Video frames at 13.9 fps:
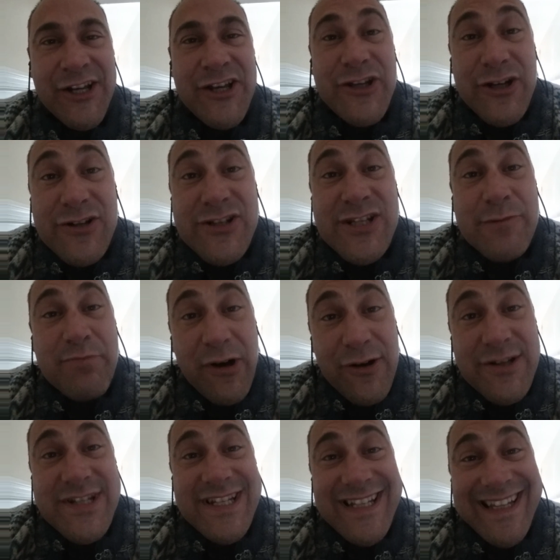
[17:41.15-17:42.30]
You're
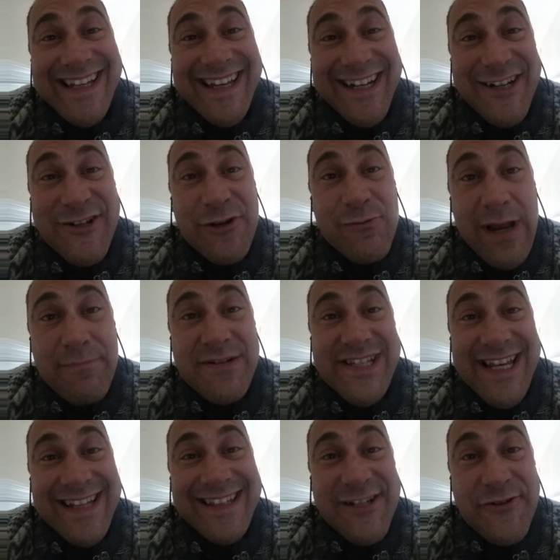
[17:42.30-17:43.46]
supposedly here to
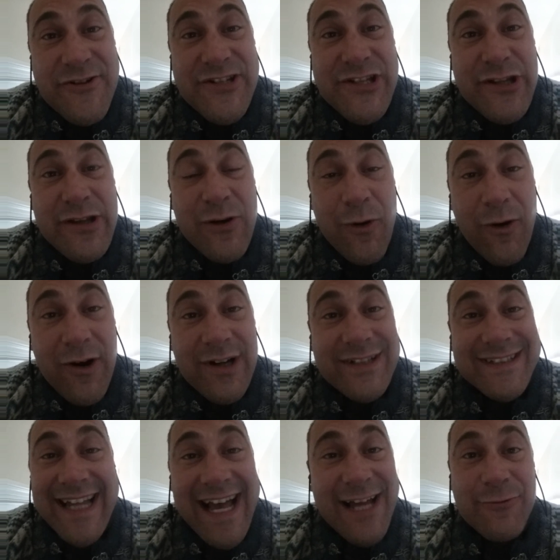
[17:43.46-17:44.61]
represent the interests of the
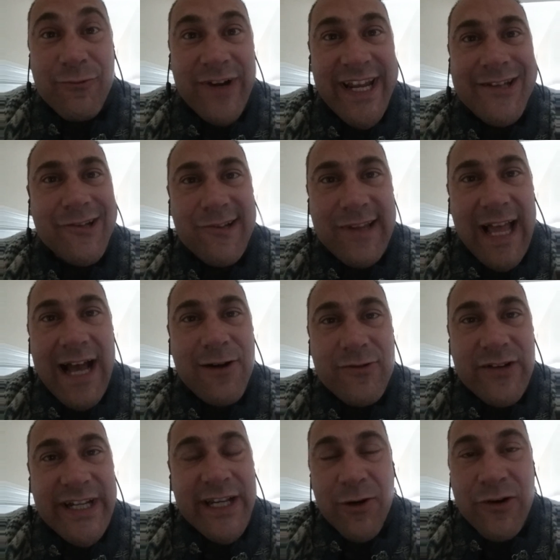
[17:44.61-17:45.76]
court, not Randall
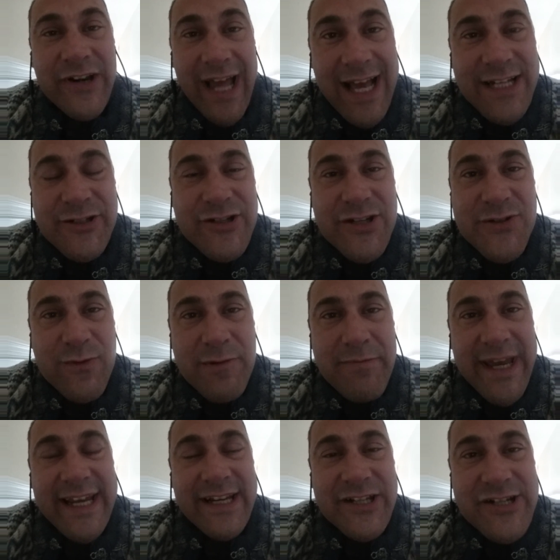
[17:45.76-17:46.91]
Lowry or not just
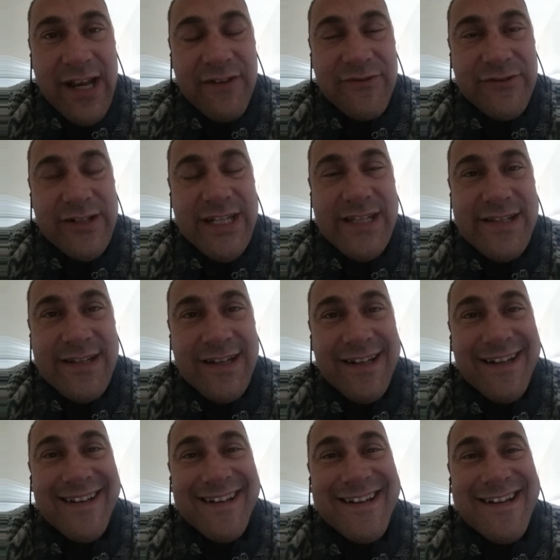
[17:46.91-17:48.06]
Rebecca Jeffries.
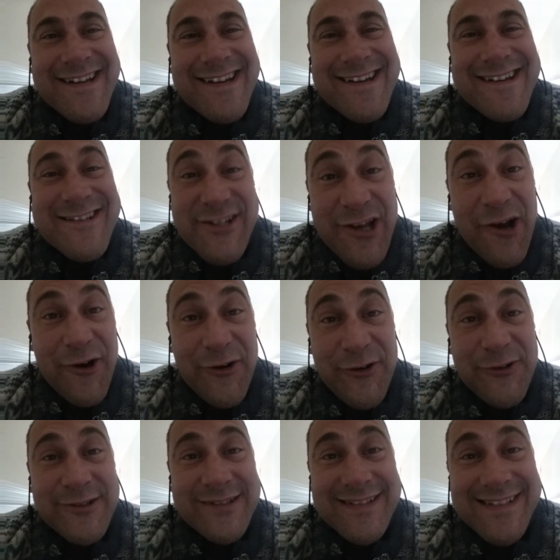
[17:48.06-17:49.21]

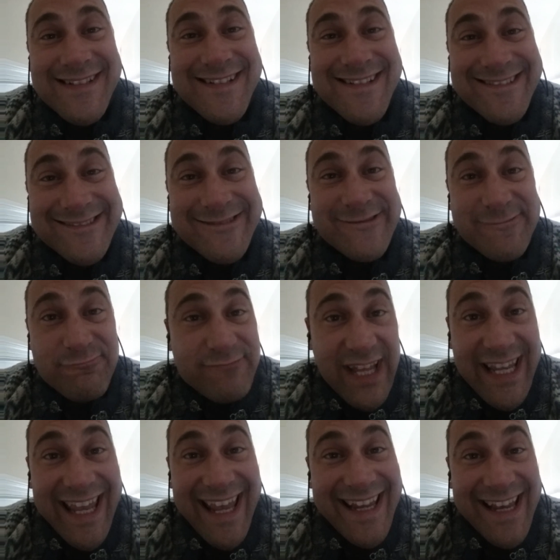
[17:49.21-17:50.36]
So,
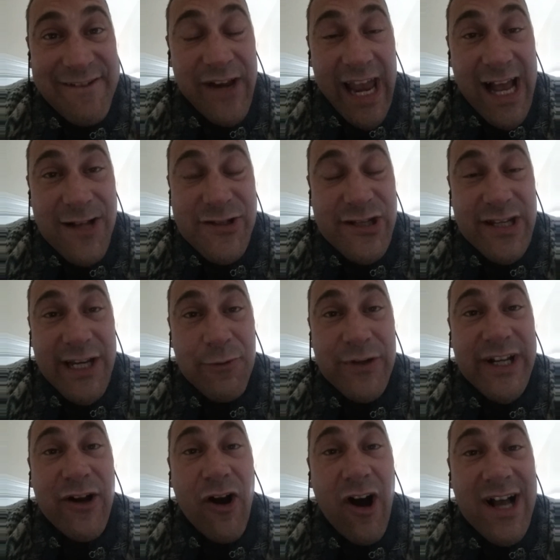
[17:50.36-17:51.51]
they can't have counseling. It
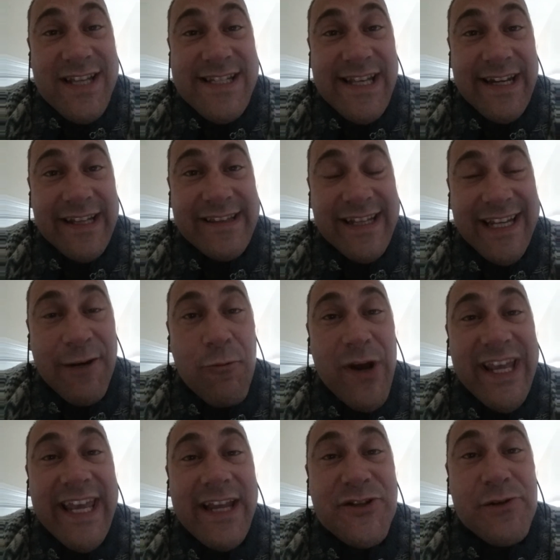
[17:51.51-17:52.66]
wouldn't cost anything. Why
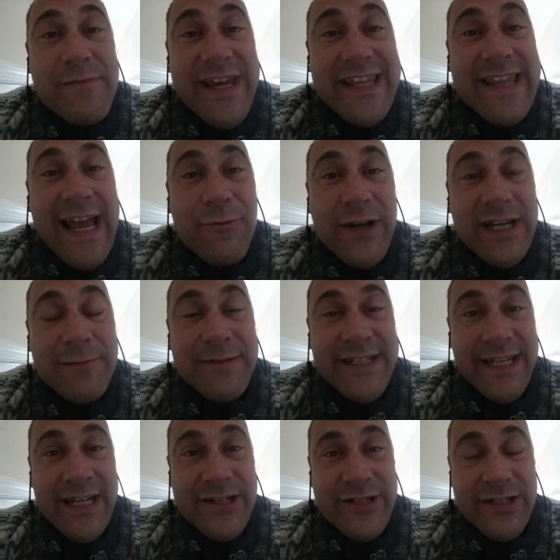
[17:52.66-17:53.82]
can't you make that
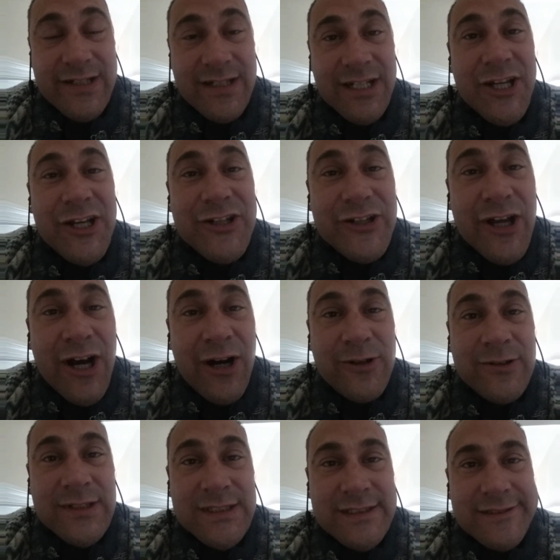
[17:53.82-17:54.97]
recommendation?
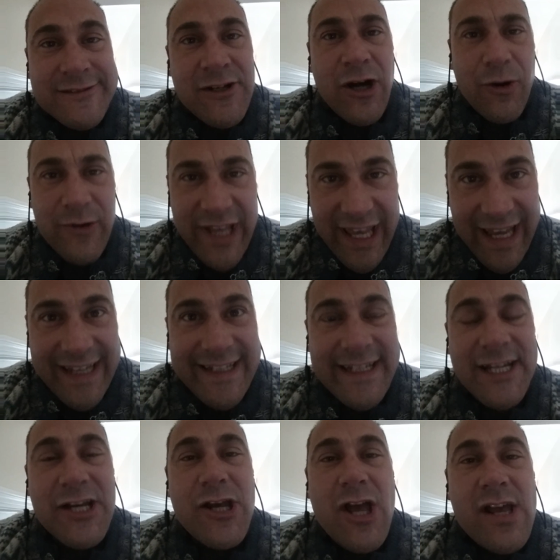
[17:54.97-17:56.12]
No. Okay.